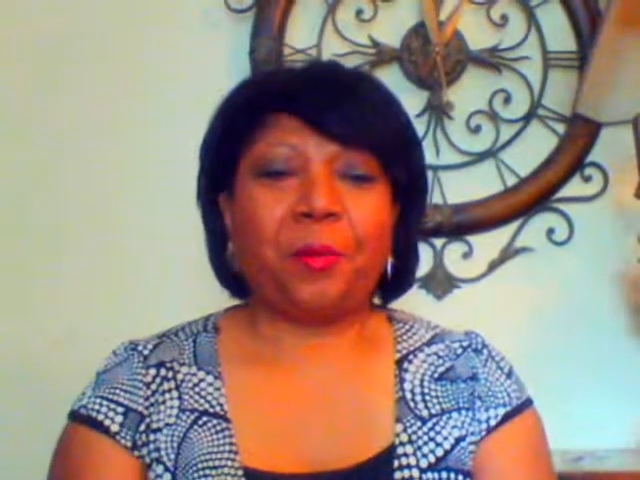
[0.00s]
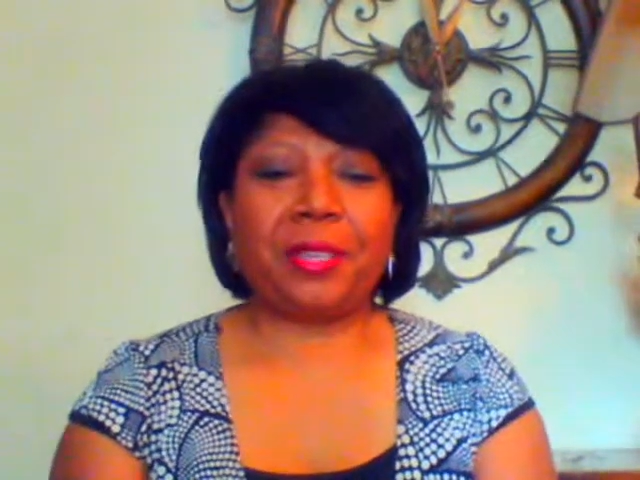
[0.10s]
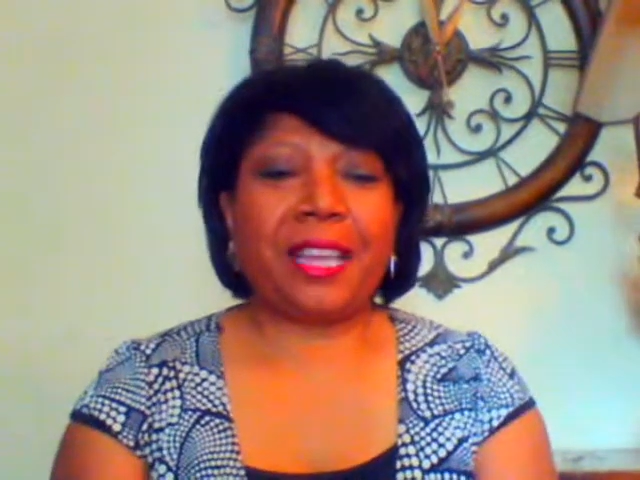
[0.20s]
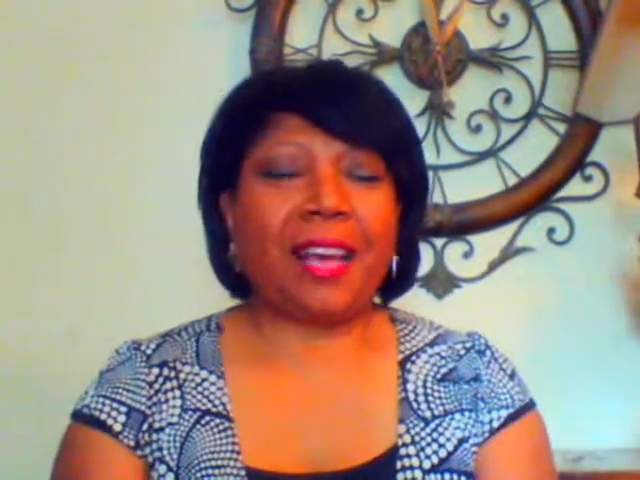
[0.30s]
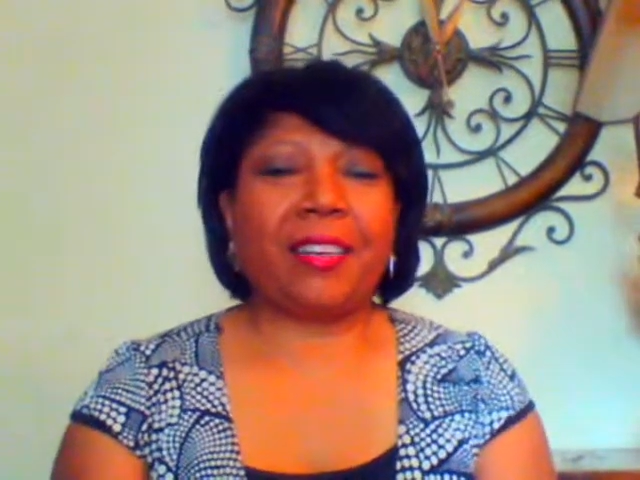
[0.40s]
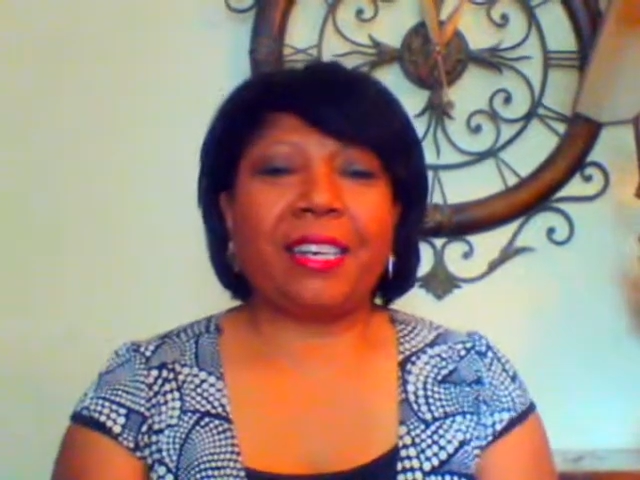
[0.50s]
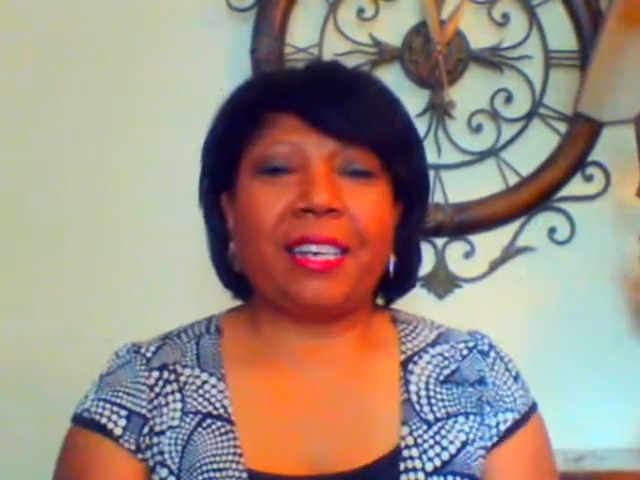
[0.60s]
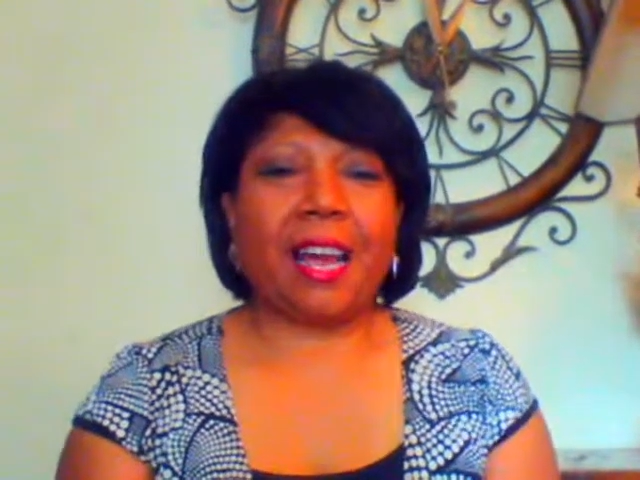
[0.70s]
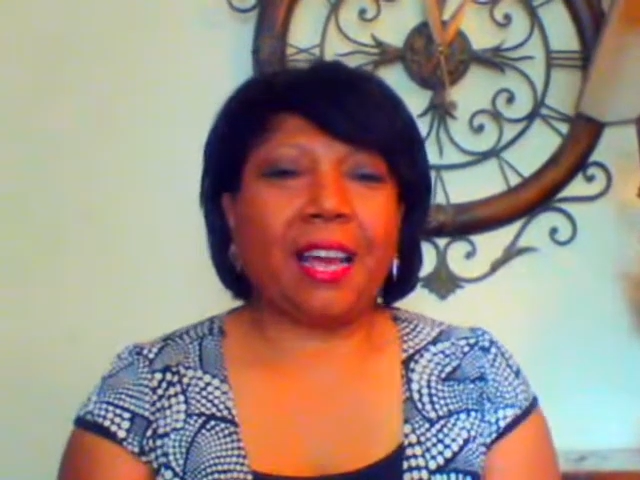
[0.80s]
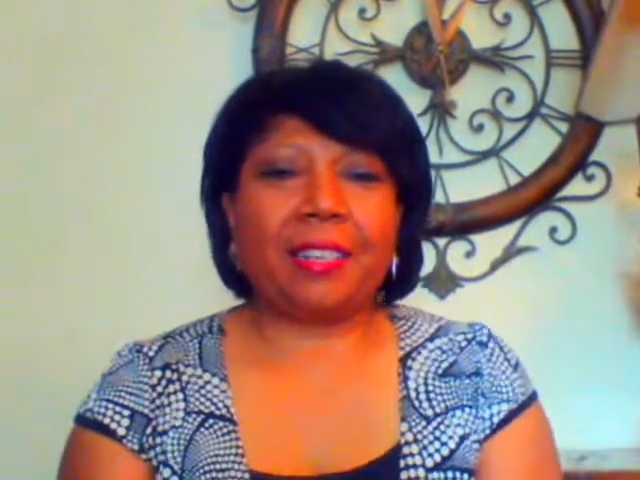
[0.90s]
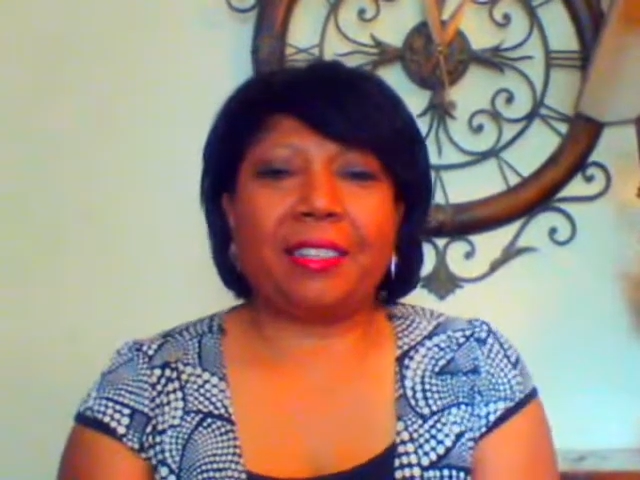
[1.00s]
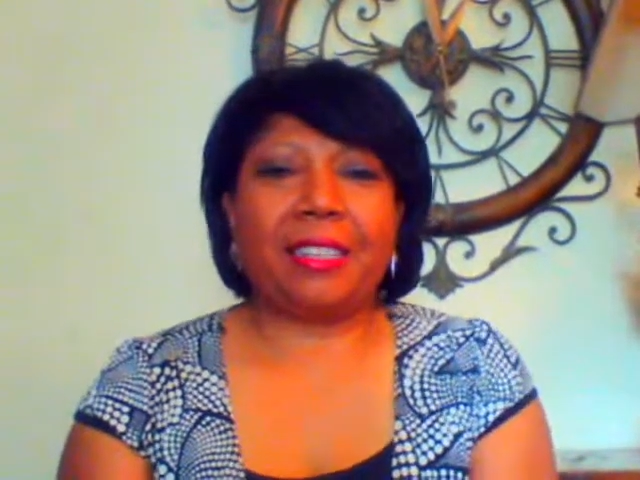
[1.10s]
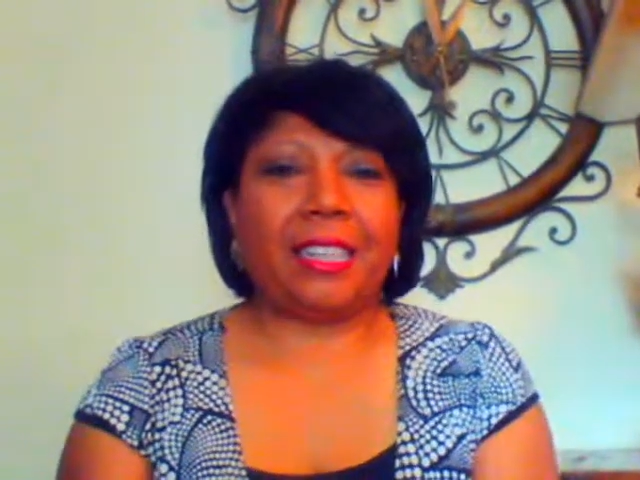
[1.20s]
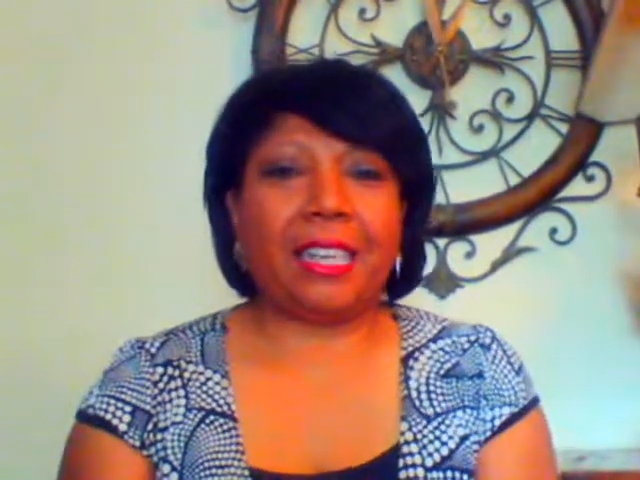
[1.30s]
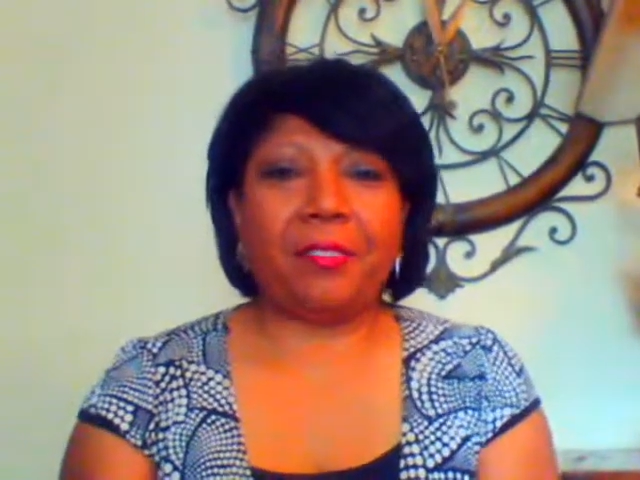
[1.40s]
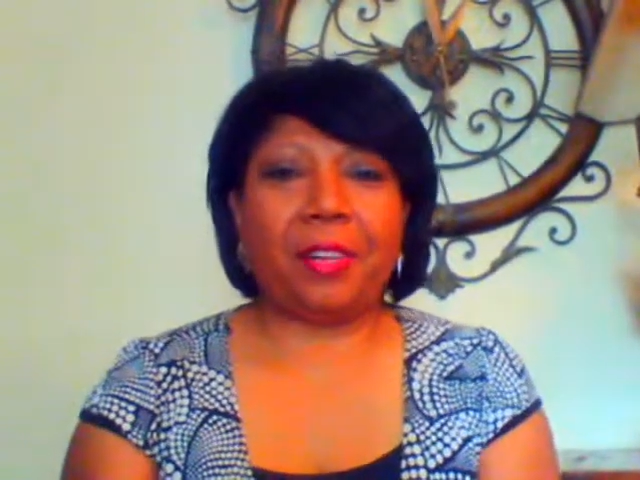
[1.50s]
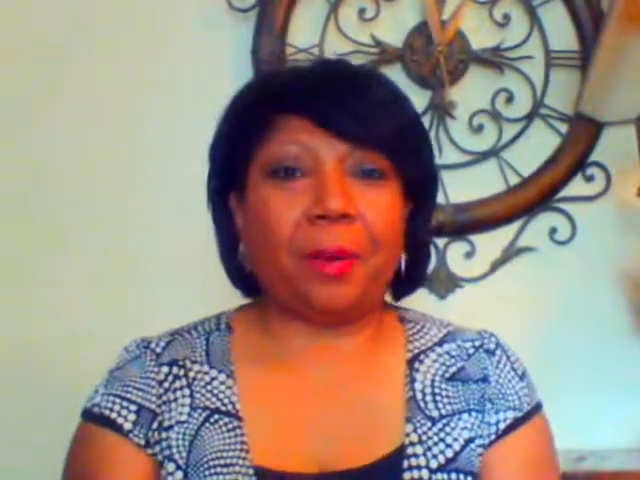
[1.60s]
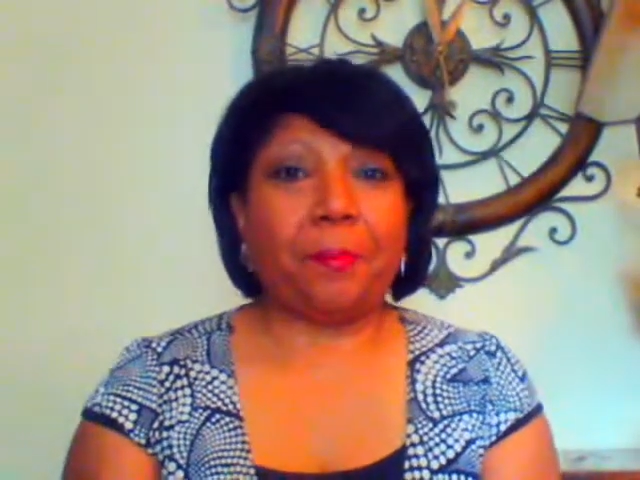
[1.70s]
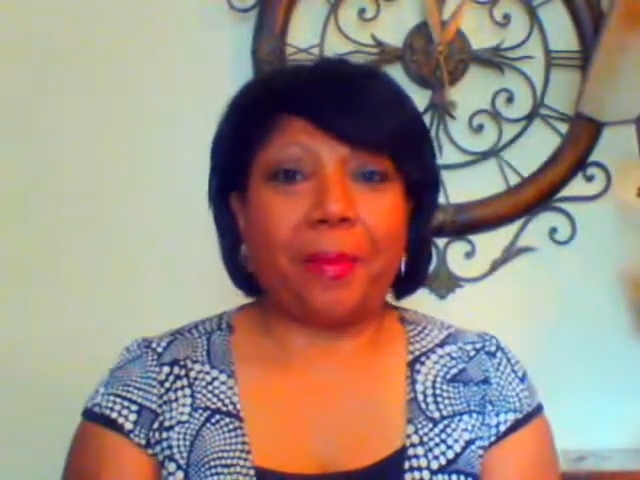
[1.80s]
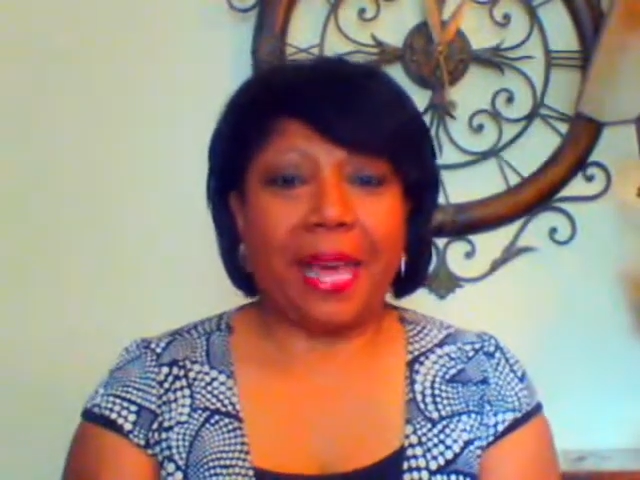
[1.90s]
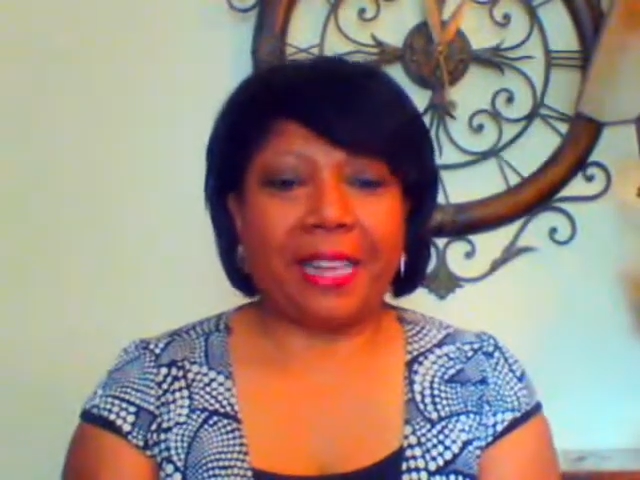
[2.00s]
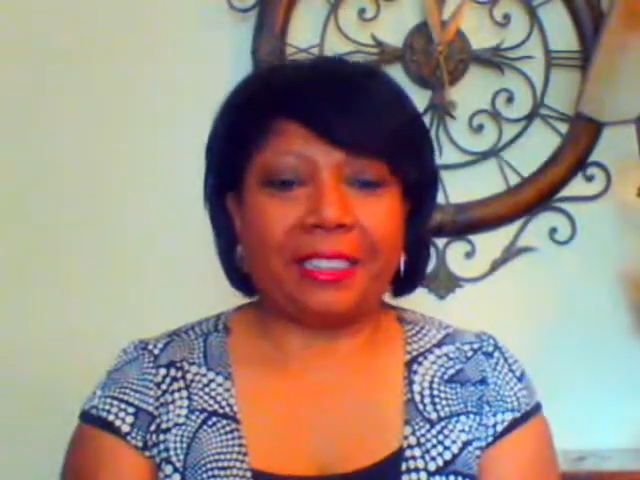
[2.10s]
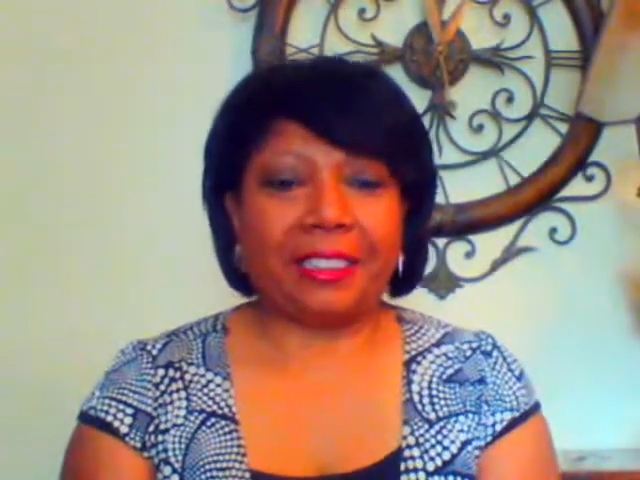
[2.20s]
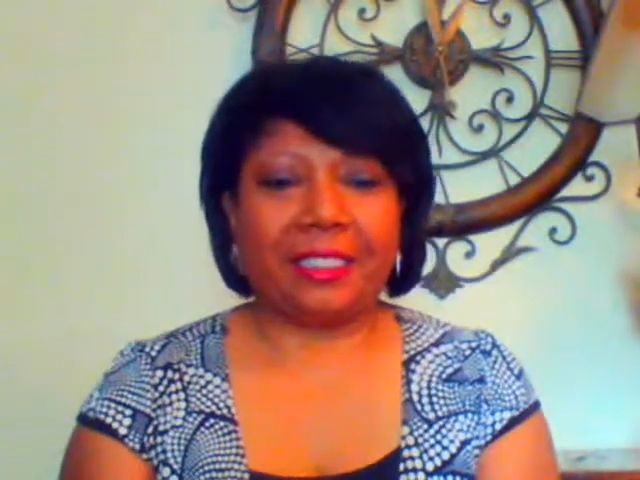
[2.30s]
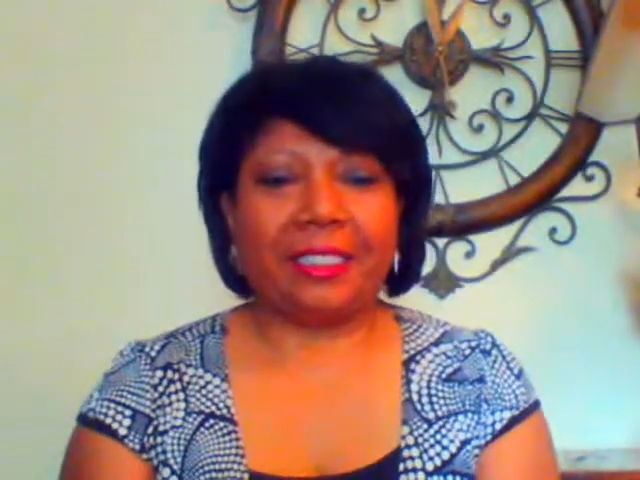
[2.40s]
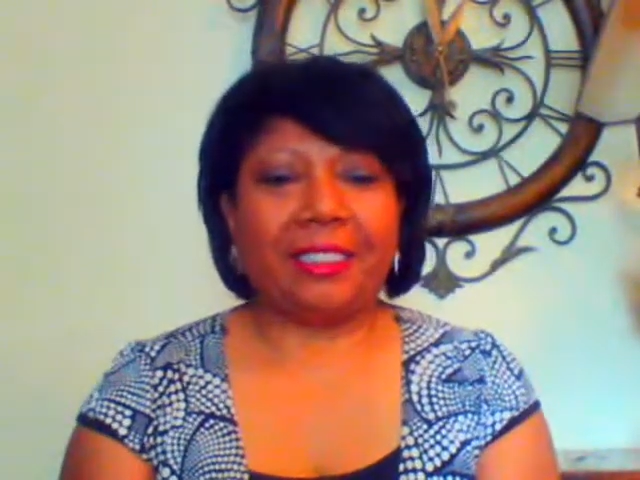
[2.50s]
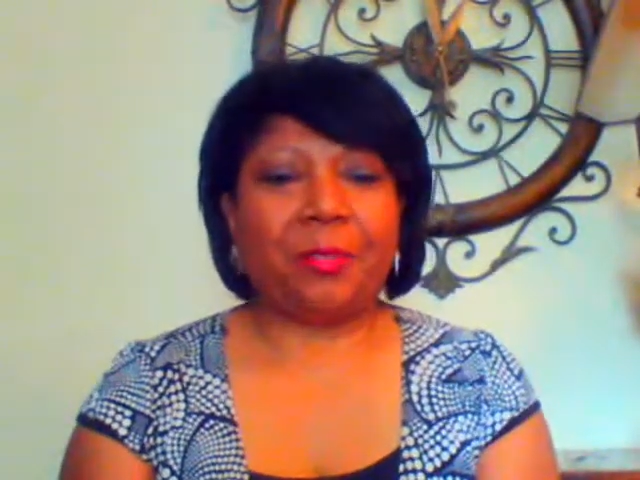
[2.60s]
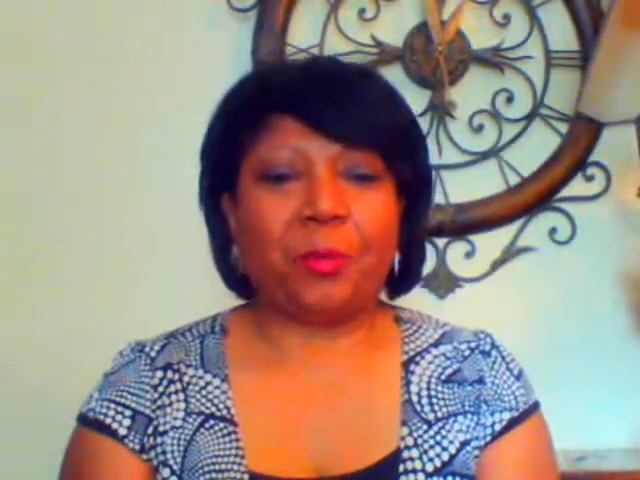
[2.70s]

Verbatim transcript: Without it, I couldn't even imagine